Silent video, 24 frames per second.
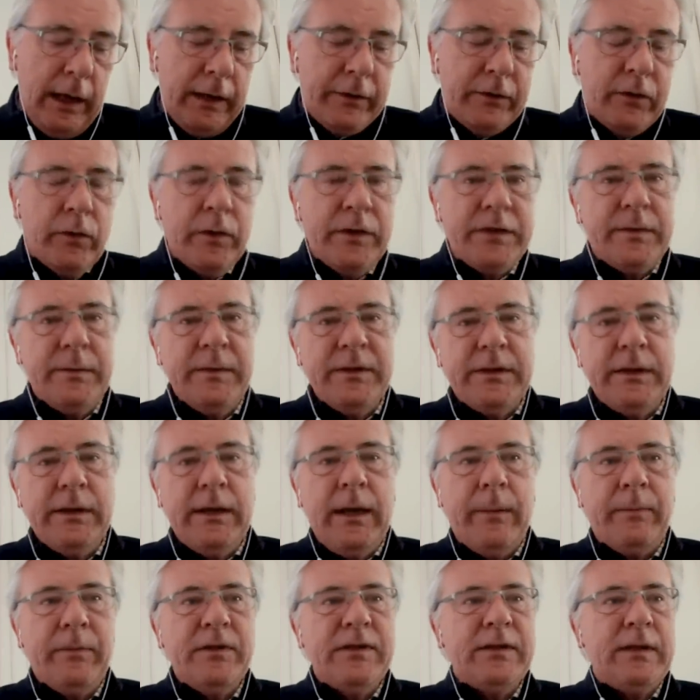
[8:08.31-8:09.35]
at Christmas
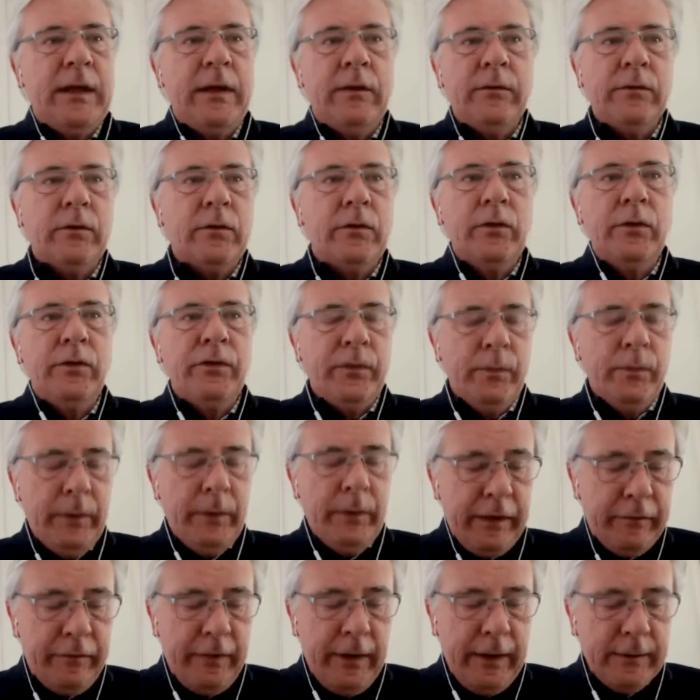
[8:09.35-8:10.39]
in Leopardstown, cruising
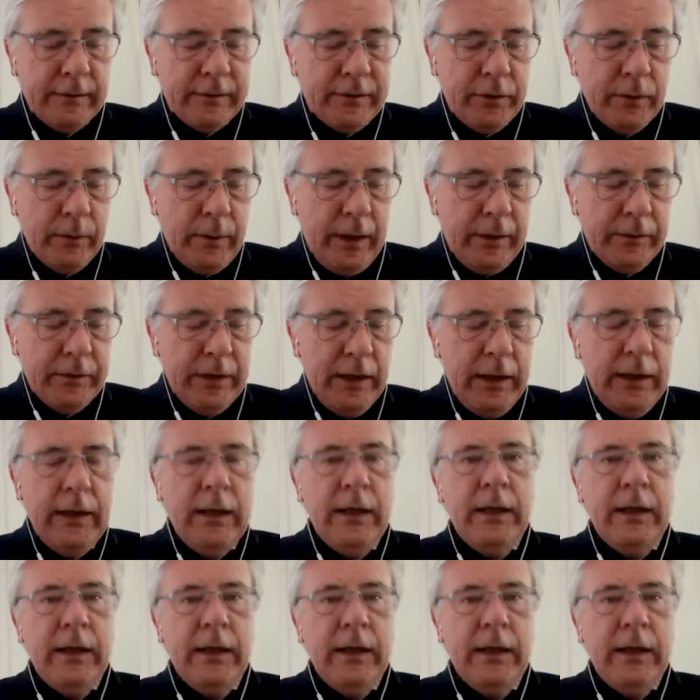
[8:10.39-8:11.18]
when it fell 2 out.